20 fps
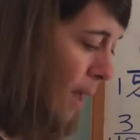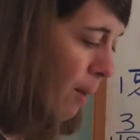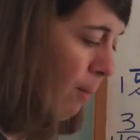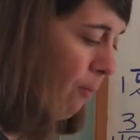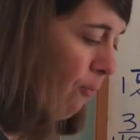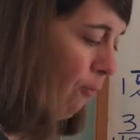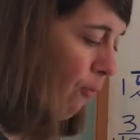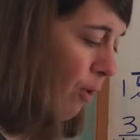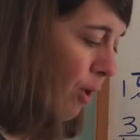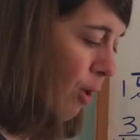
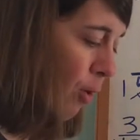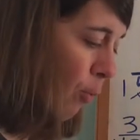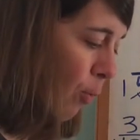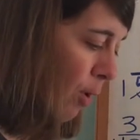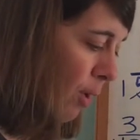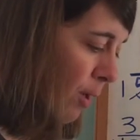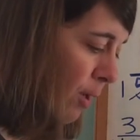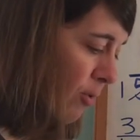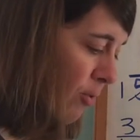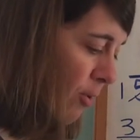for your
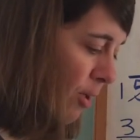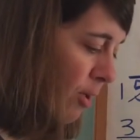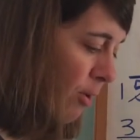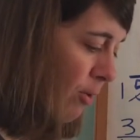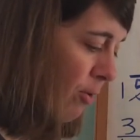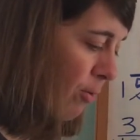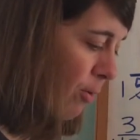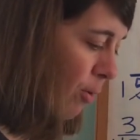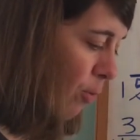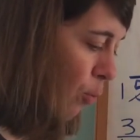work. So you're
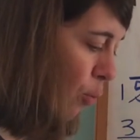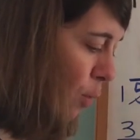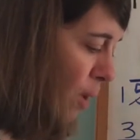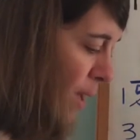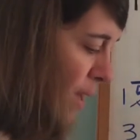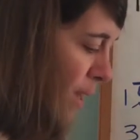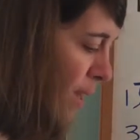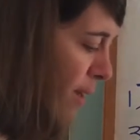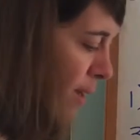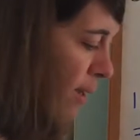doing
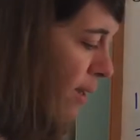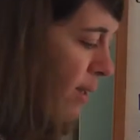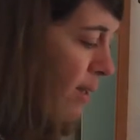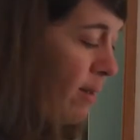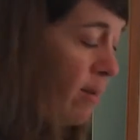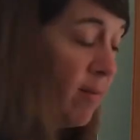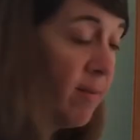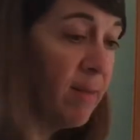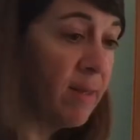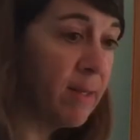1 to
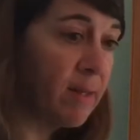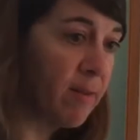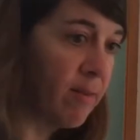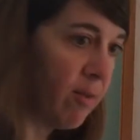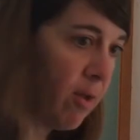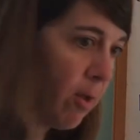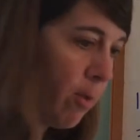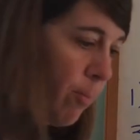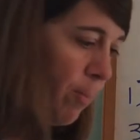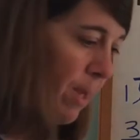6
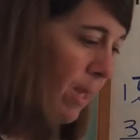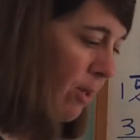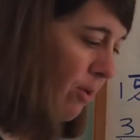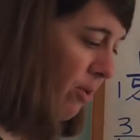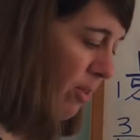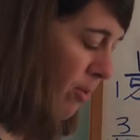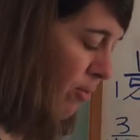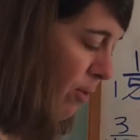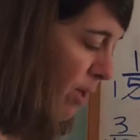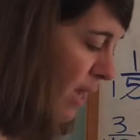on page
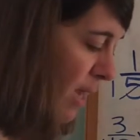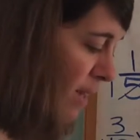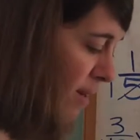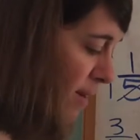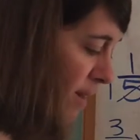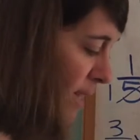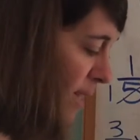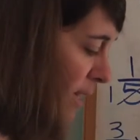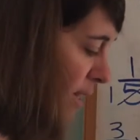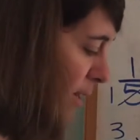
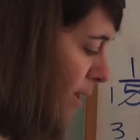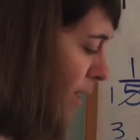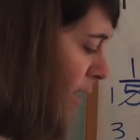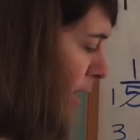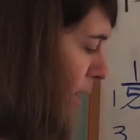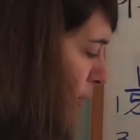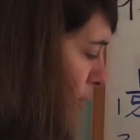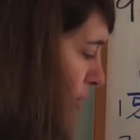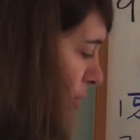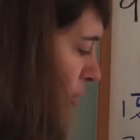318,
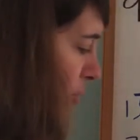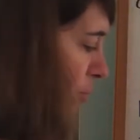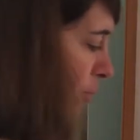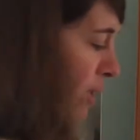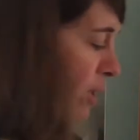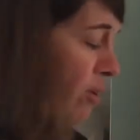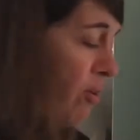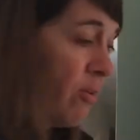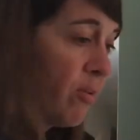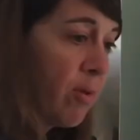which is really
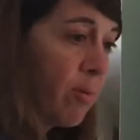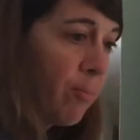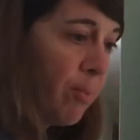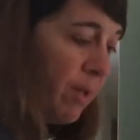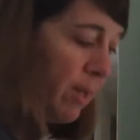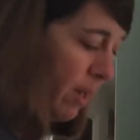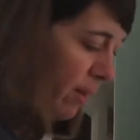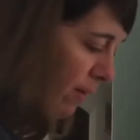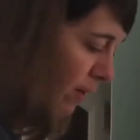just completing the